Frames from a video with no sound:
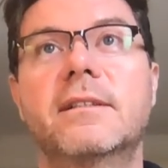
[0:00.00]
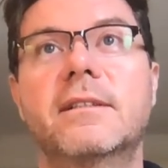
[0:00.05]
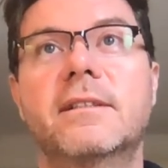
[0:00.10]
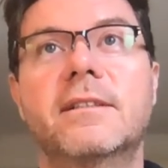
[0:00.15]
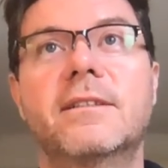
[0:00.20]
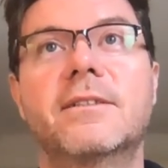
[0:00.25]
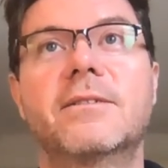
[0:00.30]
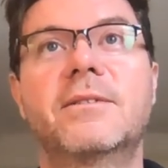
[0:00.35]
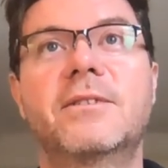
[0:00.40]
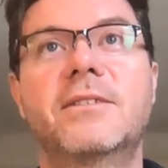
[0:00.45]

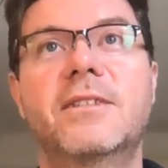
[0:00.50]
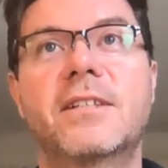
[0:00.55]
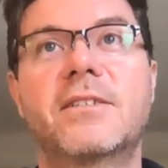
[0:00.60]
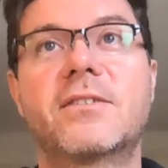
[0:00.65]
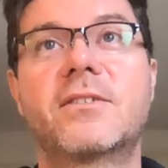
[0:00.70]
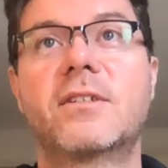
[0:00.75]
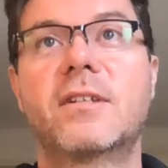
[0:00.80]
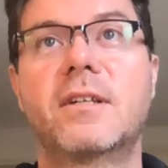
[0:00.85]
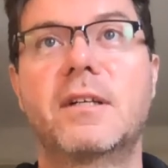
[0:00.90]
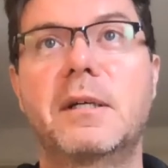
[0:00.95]
It
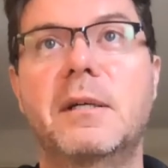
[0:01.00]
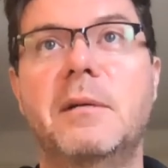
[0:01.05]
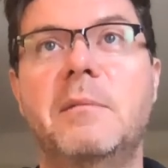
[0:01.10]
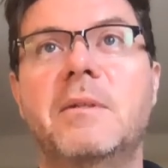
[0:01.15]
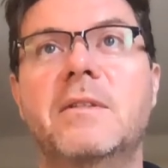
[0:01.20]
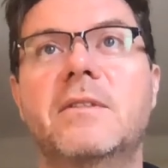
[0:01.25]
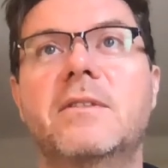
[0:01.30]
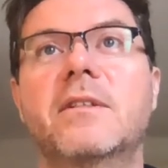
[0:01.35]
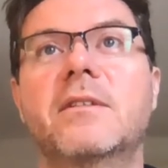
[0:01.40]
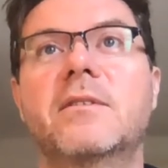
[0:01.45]
takes time,
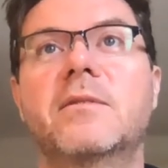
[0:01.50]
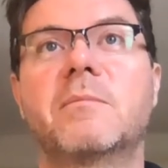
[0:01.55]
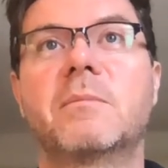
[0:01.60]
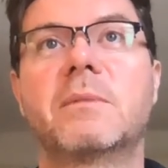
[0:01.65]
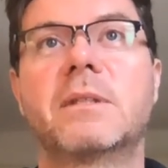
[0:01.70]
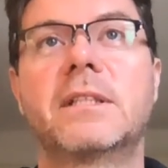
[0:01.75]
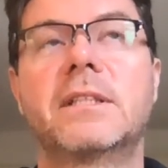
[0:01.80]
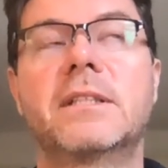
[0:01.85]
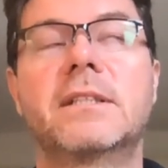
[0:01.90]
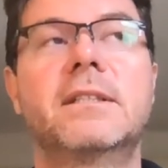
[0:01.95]
it takes
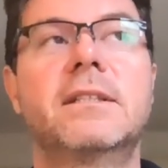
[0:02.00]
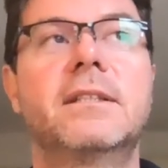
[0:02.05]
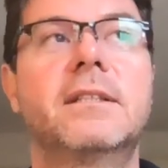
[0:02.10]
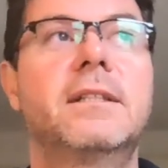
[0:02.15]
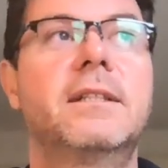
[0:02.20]
money,